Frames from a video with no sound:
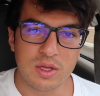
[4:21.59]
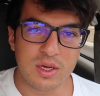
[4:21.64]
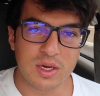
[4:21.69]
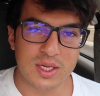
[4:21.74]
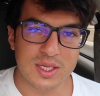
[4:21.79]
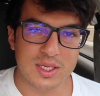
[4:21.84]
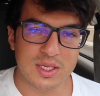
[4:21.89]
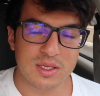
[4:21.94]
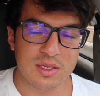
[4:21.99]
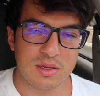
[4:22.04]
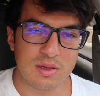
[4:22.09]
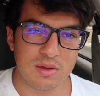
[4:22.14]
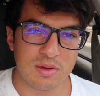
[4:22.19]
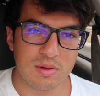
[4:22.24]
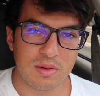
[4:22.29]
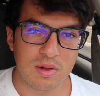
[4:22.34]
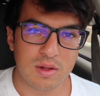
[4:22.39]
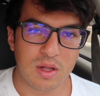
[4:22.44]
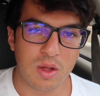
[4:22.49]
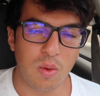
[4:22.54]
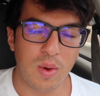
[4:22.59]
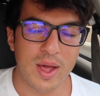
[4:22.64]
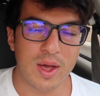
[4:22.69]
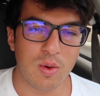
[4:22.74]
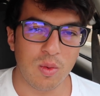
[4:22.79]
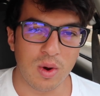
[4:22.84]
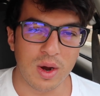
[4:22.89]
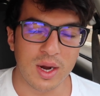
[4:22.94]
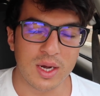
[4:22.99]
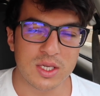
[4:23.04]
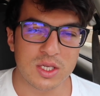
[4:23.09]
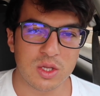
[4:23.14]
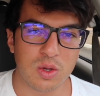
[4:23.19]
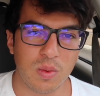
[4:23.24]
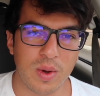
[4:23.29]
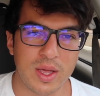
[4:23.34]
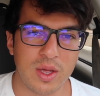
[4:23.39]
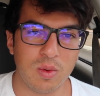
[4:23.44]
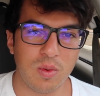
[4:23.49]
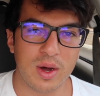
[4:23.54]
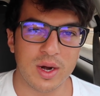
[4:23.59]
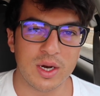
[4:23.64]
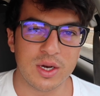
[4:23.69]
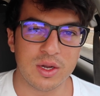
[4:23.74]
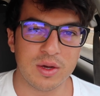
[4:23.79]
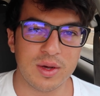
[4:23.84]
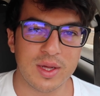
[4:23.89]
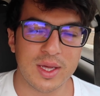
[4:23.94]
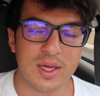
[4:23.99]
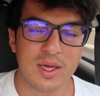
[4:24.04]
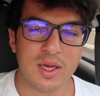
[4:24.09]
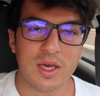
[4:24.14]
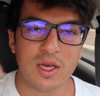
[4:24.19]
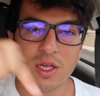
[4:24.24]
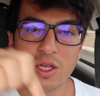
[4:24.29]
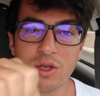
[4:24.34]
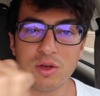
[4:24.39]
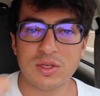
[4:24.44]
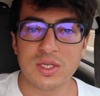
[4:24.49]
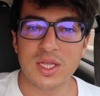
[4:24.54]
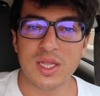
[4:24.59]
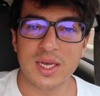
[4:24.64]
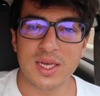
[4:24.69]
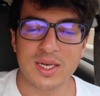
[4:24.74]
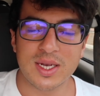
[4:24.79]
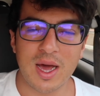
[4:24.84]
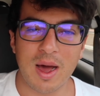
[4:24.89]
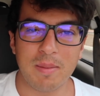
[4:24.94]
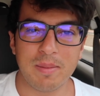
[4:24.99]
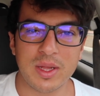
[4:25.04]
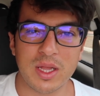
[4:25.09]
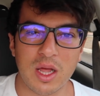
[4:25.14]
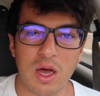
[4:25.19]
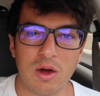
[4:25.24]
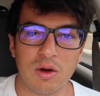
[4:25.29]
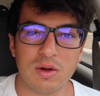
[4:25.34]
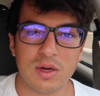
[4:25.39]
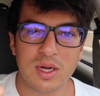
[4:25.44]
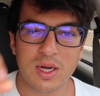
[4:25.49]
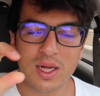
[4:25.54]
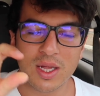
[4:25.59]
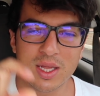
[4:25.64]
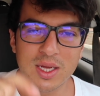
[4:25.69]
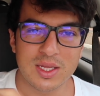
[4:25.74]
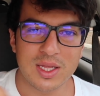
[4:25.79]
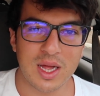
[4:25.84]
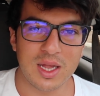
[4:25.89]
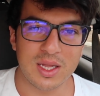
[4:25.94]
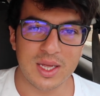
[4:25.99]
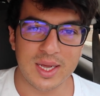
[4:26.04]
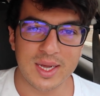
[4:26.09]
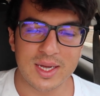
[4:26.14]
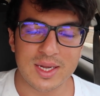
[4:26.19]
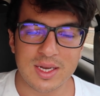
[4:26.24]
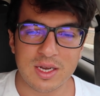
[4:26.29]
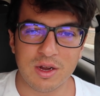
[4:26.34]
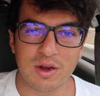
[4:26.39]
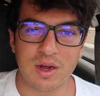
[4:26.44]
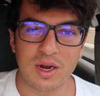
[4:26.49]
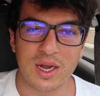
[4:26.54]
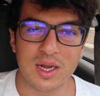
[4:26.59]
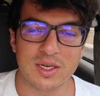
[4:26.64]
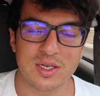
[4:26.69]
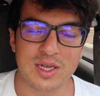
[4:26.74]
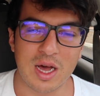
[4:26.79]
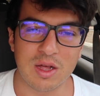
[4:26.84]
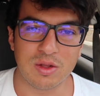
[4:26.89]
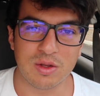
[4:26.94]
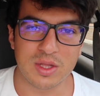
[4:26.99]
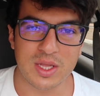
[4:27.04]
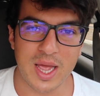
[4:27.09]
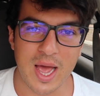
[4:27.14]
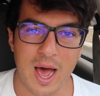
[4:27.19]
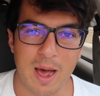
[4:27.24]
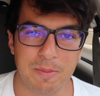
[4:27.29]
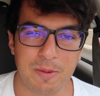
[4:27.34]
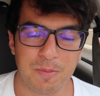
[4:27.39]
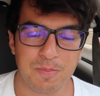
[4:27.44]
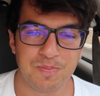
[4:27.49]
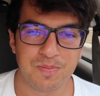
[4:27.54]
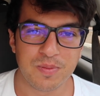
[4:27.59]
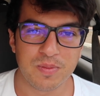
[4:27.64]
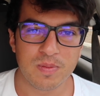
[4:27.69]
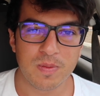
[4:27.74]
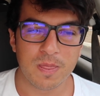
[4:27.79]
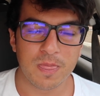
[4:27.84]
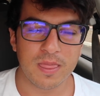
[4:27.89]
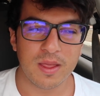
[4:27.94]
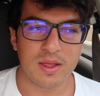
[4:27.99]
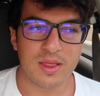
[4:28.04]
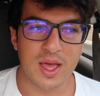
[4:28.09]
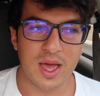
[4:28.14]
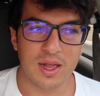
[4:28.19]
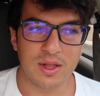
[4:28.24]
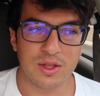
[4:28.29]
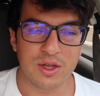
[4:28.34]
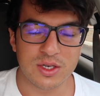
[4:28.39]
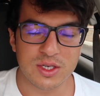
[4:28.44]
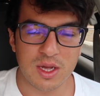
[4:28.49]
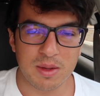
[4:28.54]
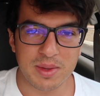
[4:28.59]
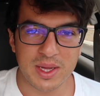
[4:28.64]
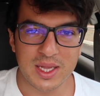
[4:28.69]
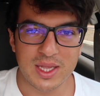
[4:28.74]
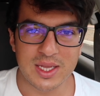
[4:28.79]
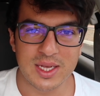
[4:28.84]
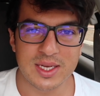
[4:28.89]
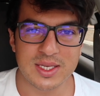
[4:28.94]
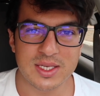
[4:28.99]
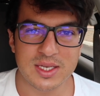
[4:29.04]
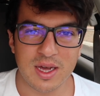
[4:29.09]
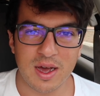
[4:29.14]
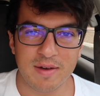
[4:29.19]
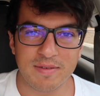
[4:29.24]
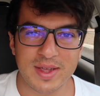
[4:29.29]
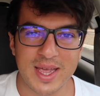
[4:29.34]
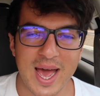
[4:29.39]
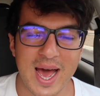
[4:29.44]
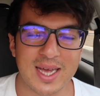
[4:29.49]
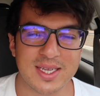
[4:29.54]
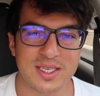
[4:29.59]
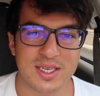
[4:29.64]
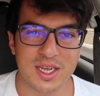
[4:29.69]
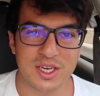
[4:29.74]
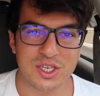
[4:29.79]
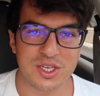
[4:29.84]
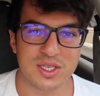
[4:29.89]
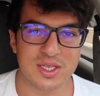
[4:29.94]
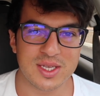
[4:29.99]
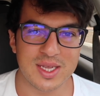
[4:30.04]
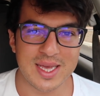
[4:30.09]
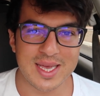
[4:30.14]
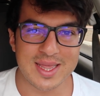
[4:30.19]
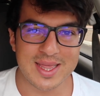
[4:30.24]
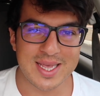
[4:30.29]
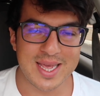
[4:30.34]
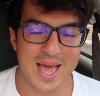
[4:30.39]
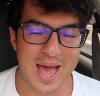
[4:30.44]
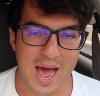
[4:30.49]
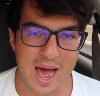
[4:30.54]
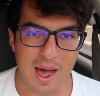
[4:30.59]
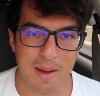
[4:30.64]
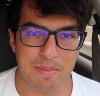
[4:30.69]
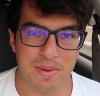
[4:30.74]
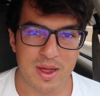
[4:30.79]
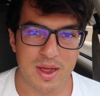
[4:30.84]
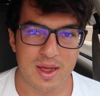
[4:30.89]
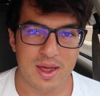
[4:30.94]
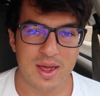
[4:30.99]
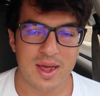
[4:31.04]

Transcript: You can, the way it works, the way you want to do it, use the link down below, click that link, you're going to download the app, then there's going to be a list of gas stations in the app,